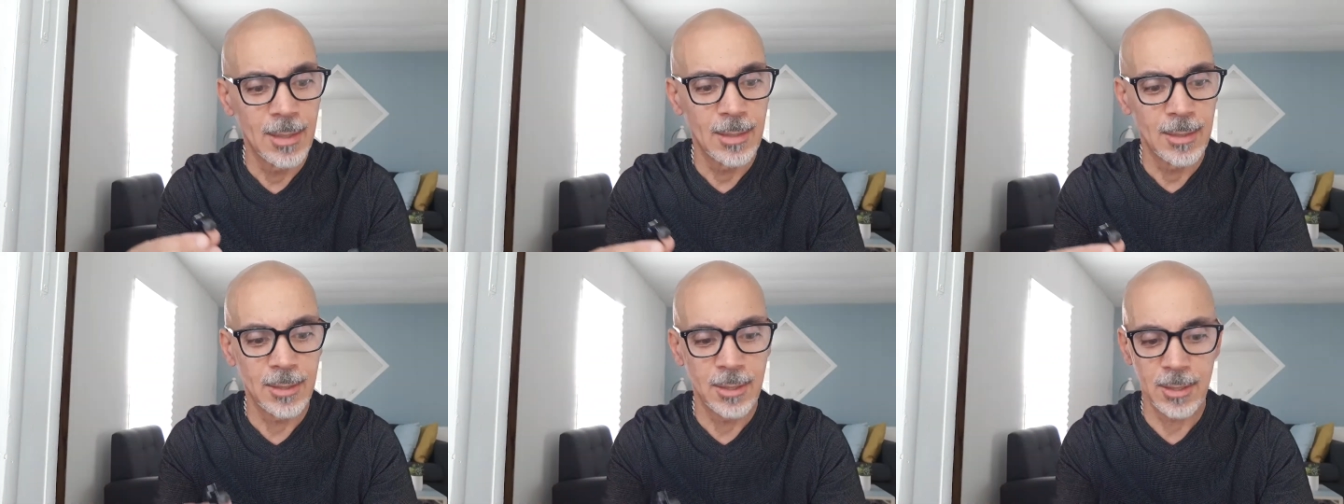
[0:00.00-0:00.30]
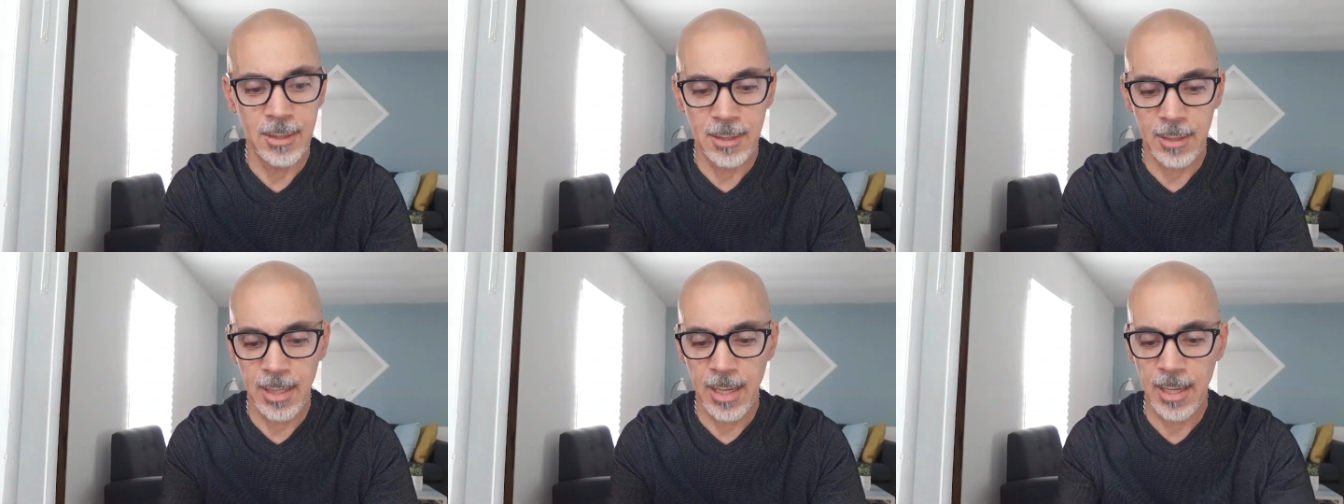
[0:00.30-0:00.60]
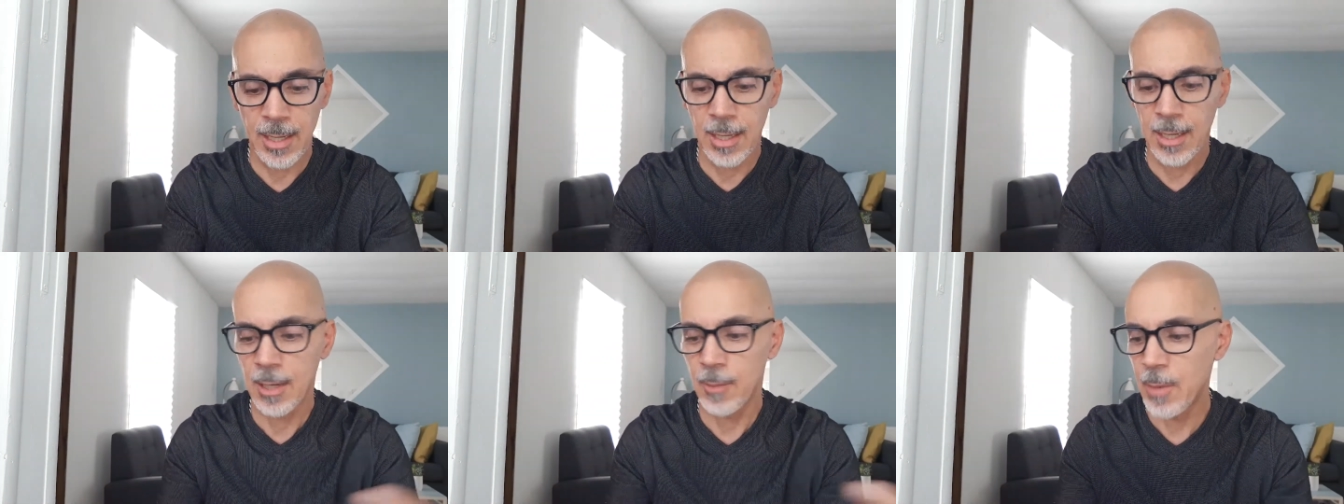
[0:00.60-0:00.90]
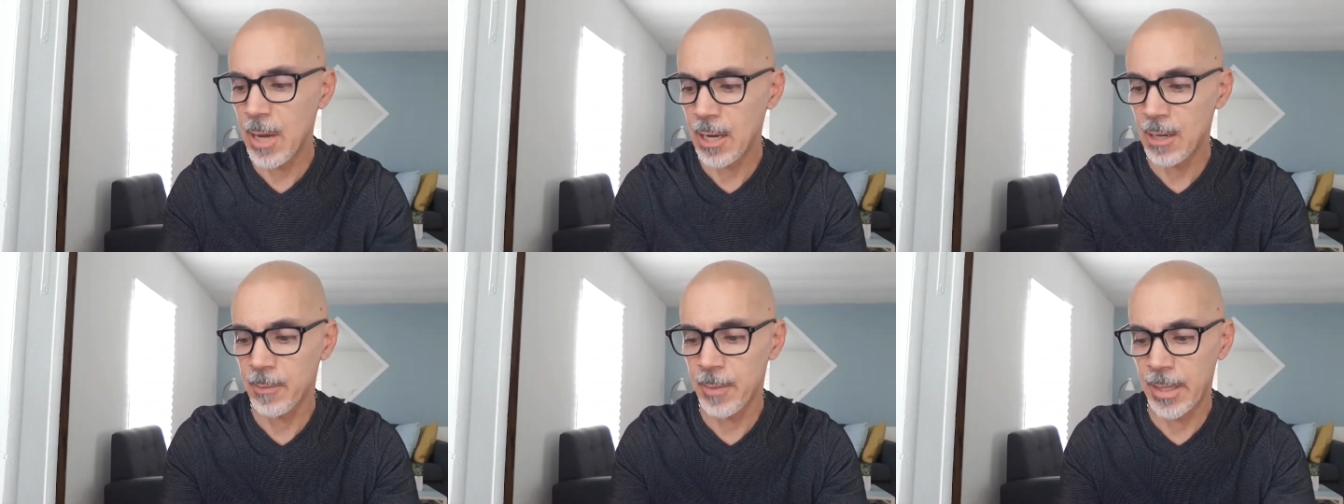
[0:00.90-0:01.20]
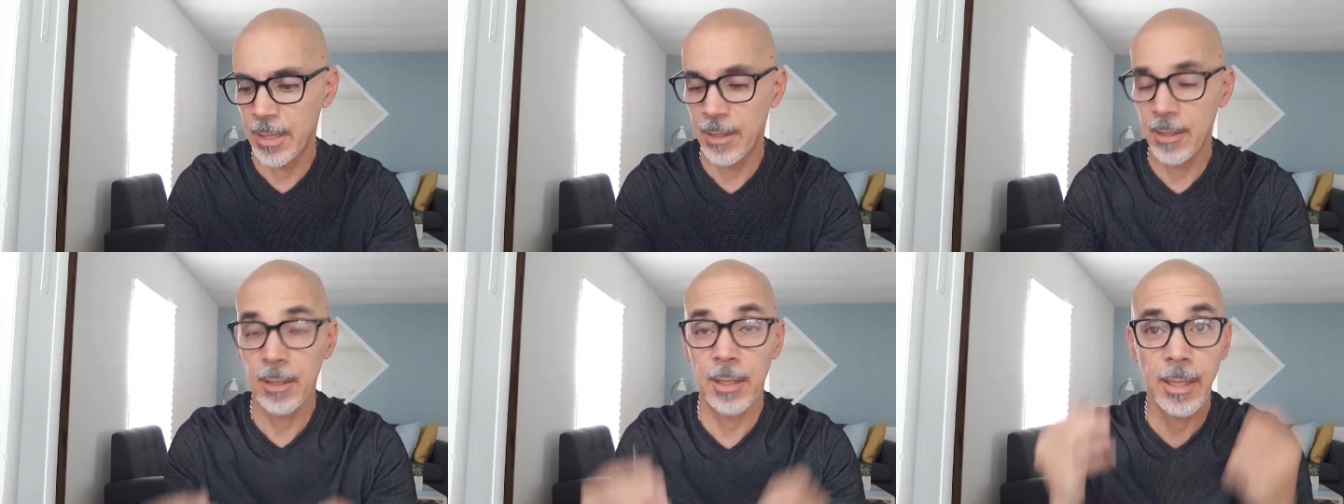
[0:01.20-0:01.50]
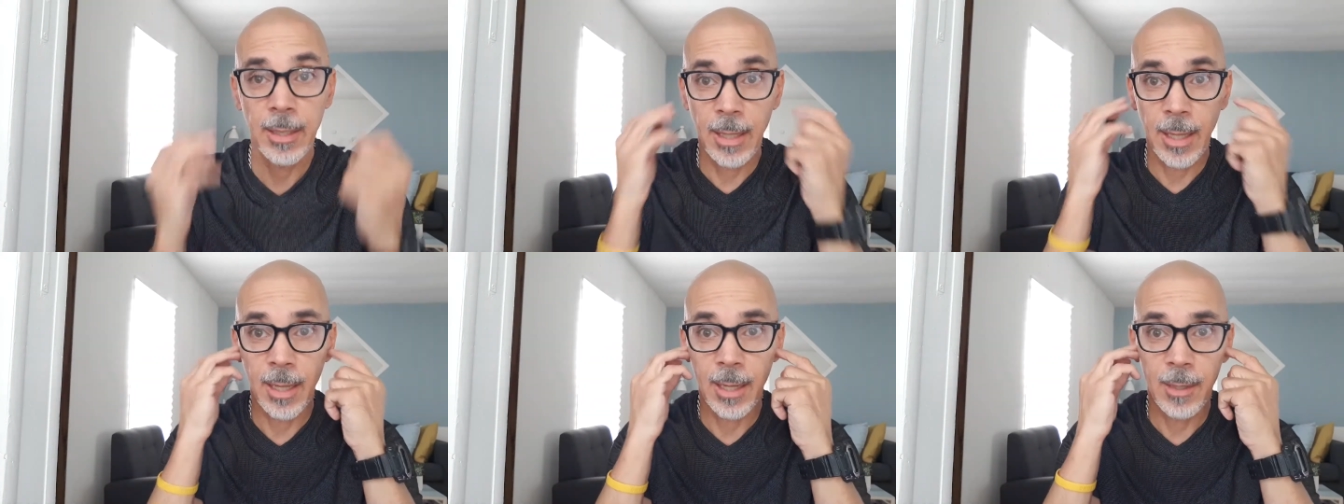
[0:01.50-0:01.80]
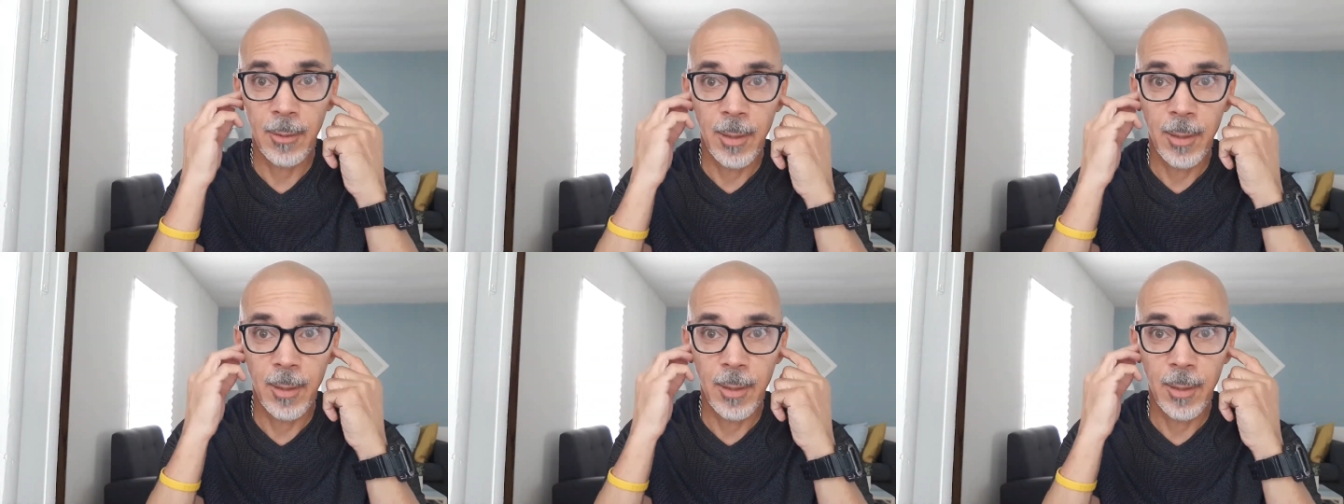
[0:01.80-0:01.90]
just taking them out of my ear like that.